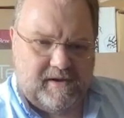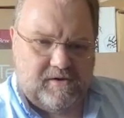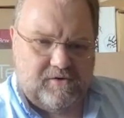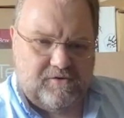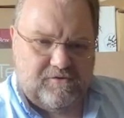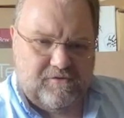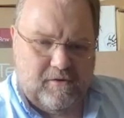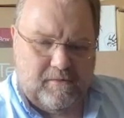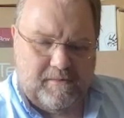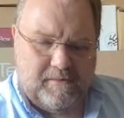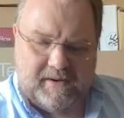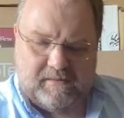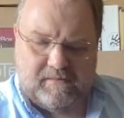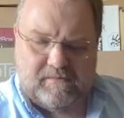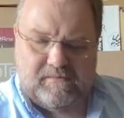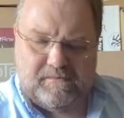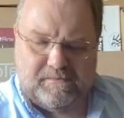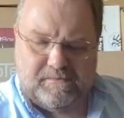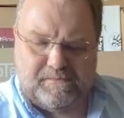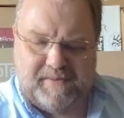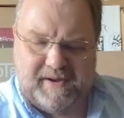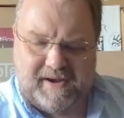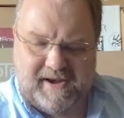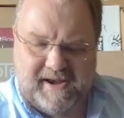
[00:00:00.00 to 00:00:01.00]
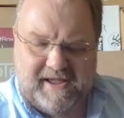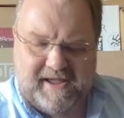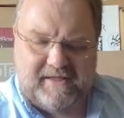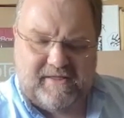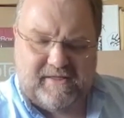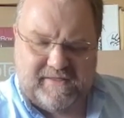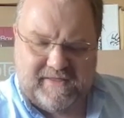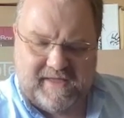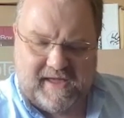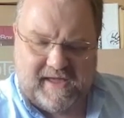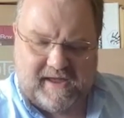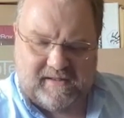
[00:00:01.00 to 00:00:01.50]
control. But
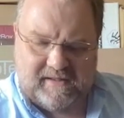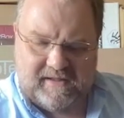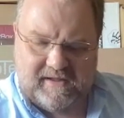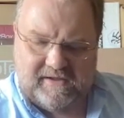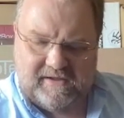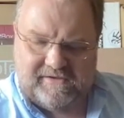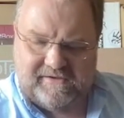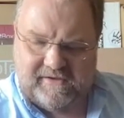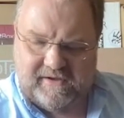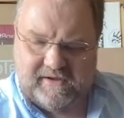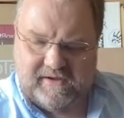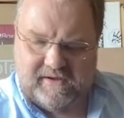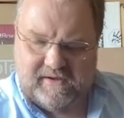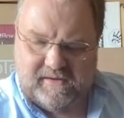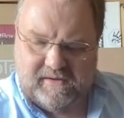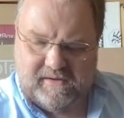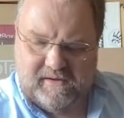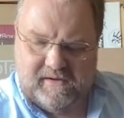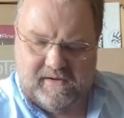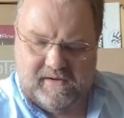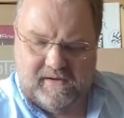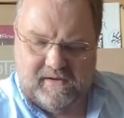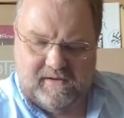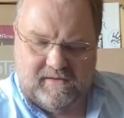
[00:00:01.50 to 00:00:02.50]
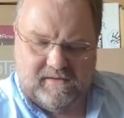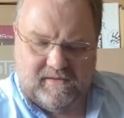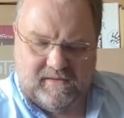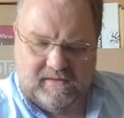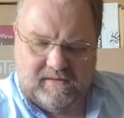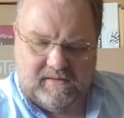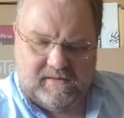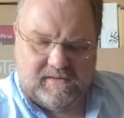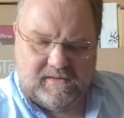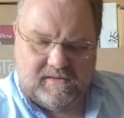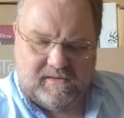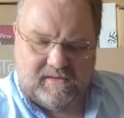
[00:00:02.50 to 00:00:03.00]
beneath that, there's a
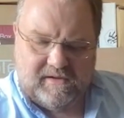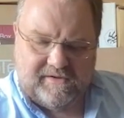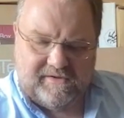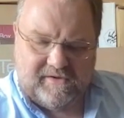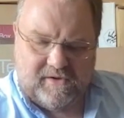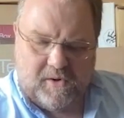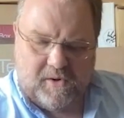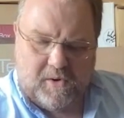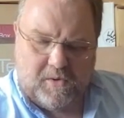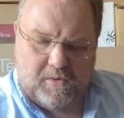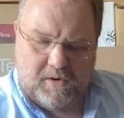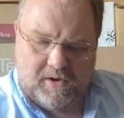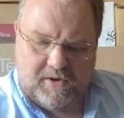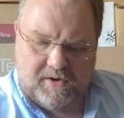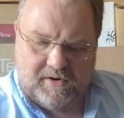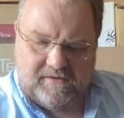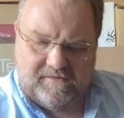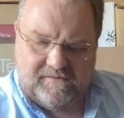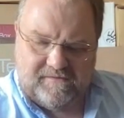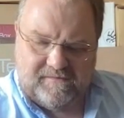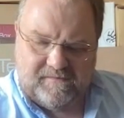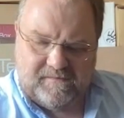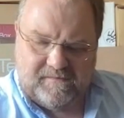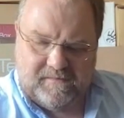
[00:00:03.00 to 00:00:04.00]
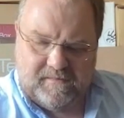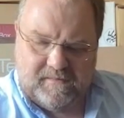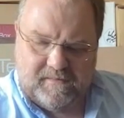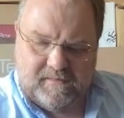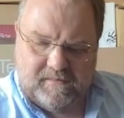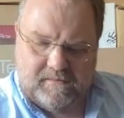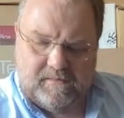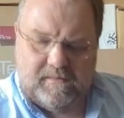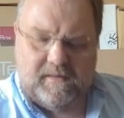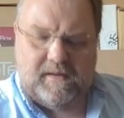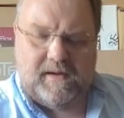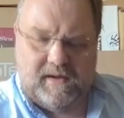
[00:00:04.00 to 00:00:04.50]
whole lot of
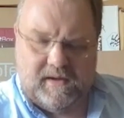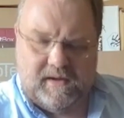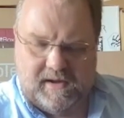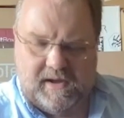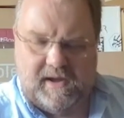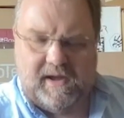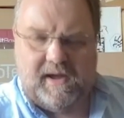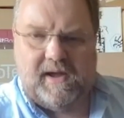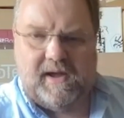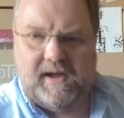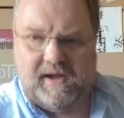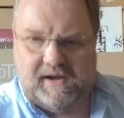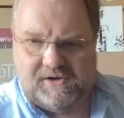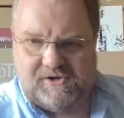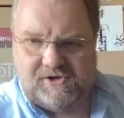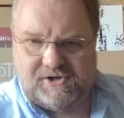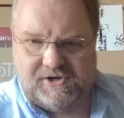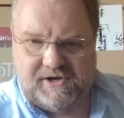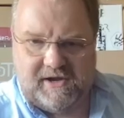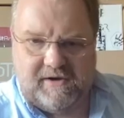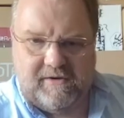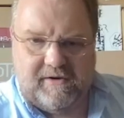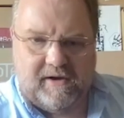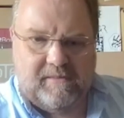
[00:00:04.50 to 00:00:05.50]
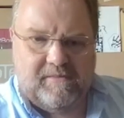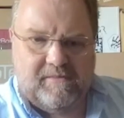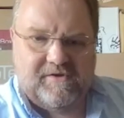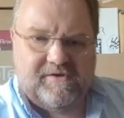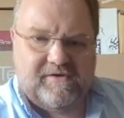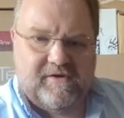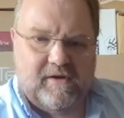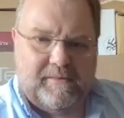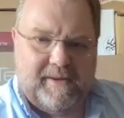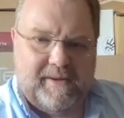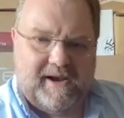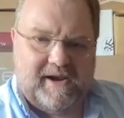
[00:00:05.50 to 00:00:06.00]
engineering, this
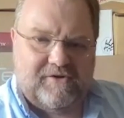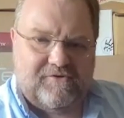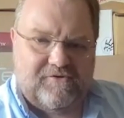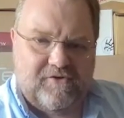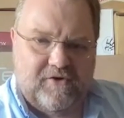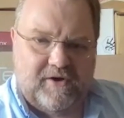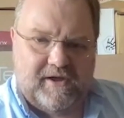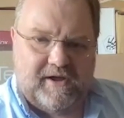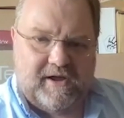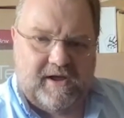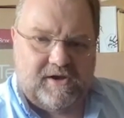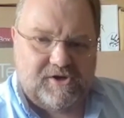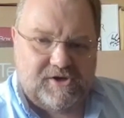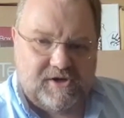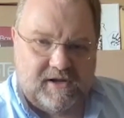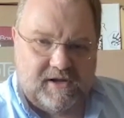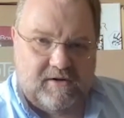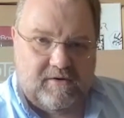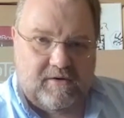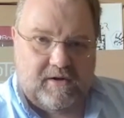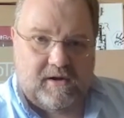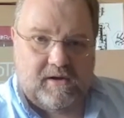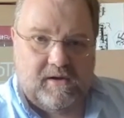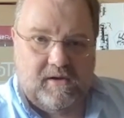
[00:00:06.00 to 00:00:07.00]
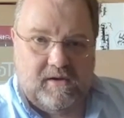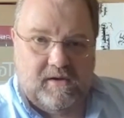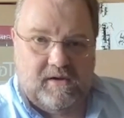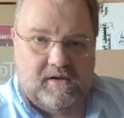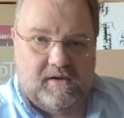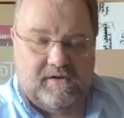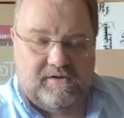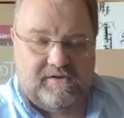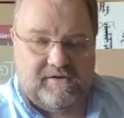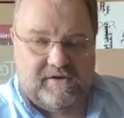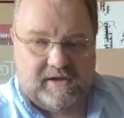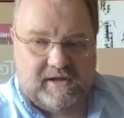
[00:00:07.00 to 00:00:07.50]
time electronic engineering,
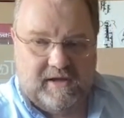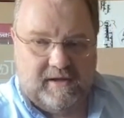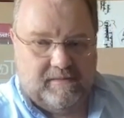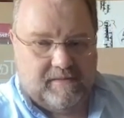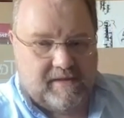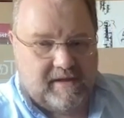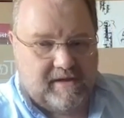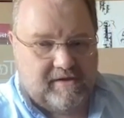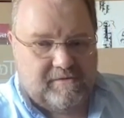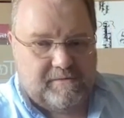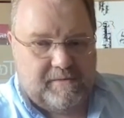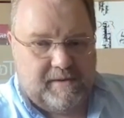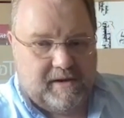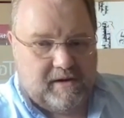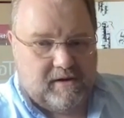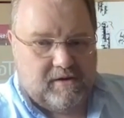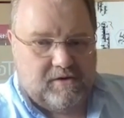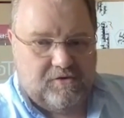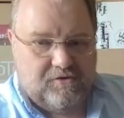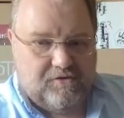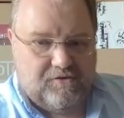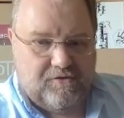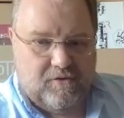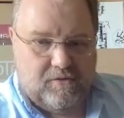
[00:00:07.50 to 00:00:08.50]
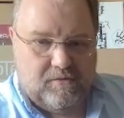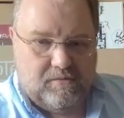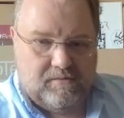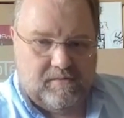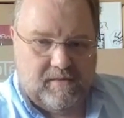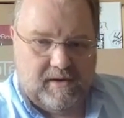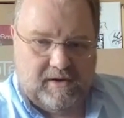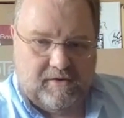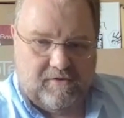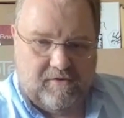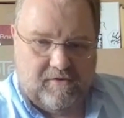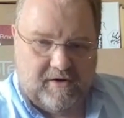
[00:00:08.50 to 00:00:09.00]
to keep that speed control
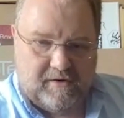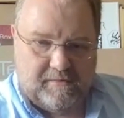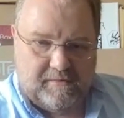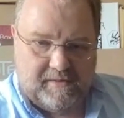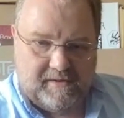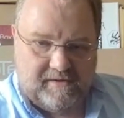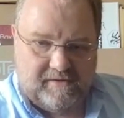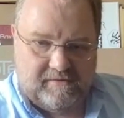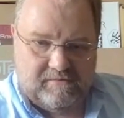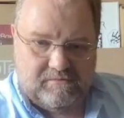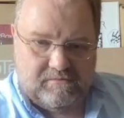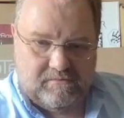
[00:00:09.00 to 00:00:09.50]
incredibly